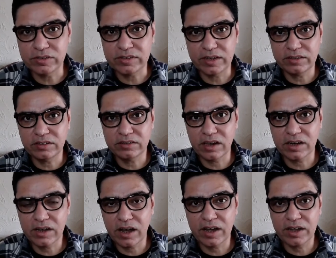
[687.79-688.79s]
like the
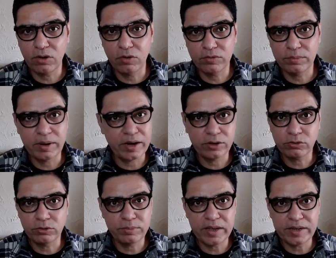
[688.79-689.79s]
sulci of the brain, it
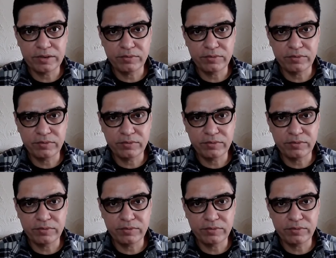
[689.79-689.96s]
could be any,